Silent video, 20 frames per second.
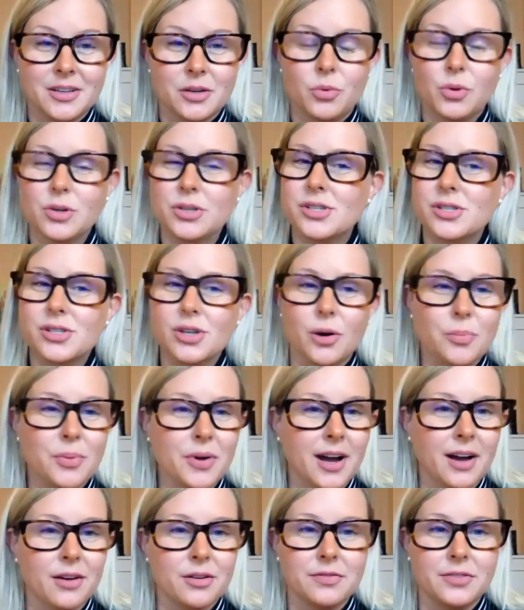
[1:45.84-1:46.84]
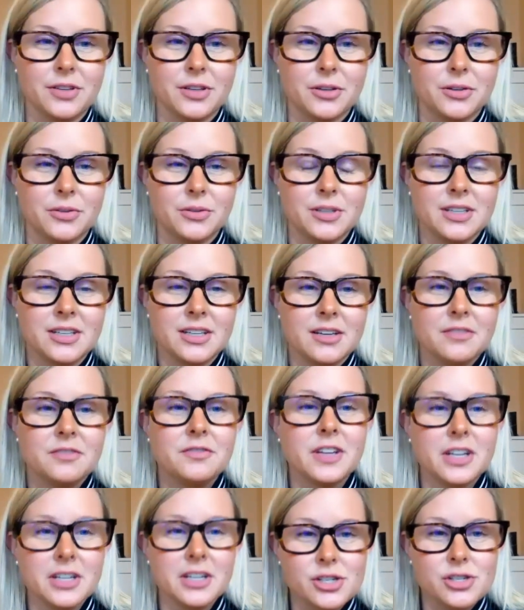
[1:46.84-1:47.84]
We're so proud of you.
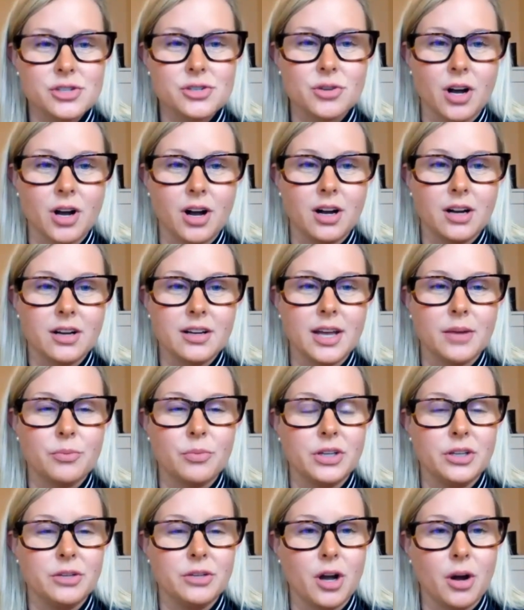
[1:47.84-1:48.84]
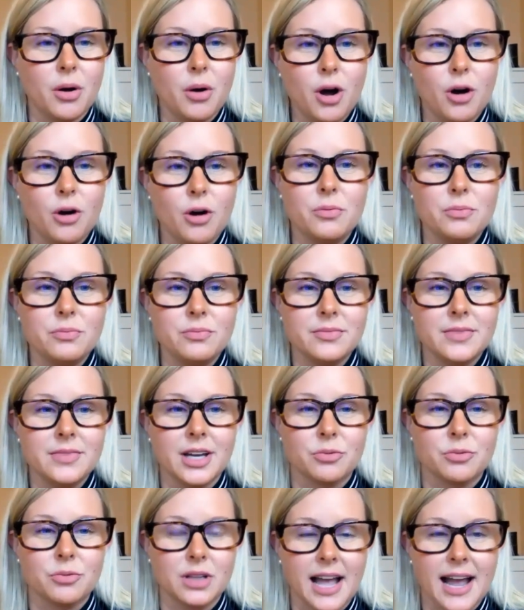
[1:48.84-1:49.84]
Finish strong, and when you go home
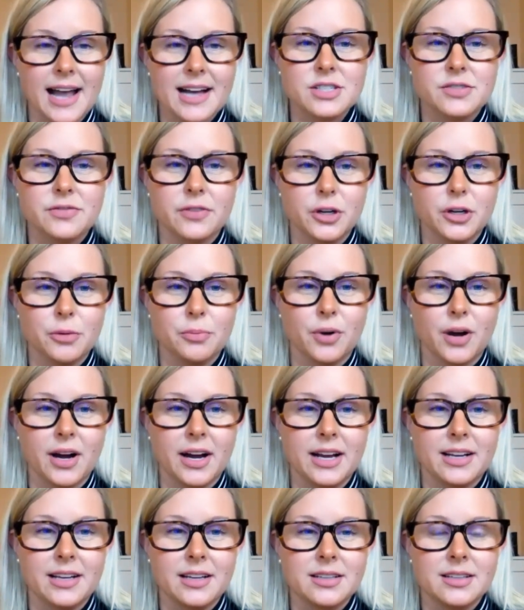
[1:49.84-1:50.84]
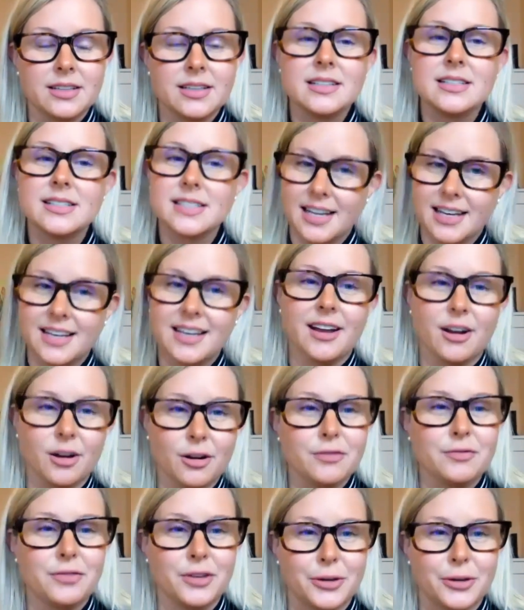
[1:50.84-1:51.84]
and relax for your break, take
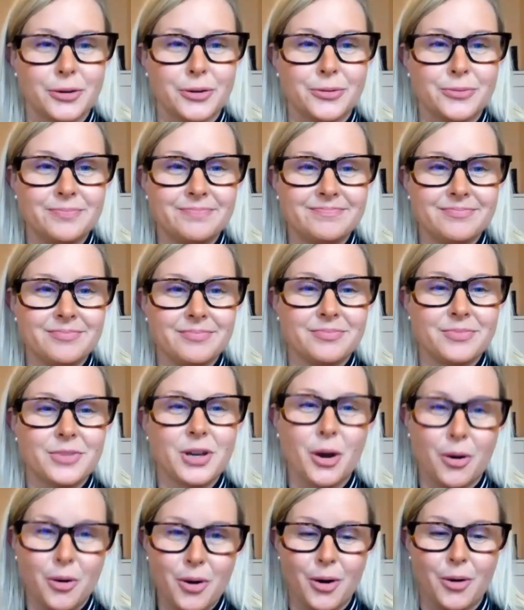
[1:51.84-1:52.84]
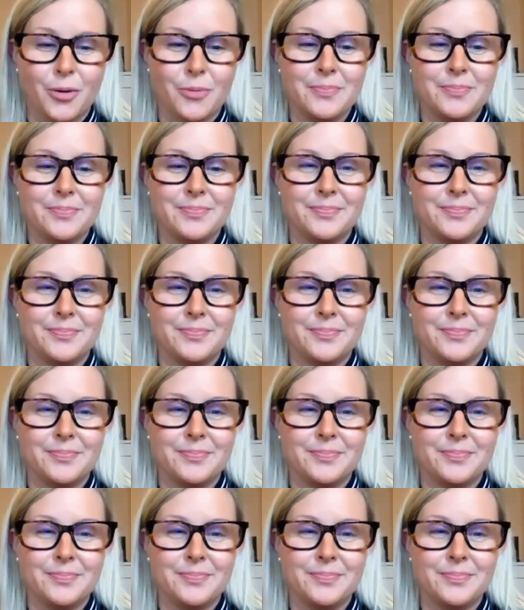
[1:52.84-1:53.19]
care of you. Go home.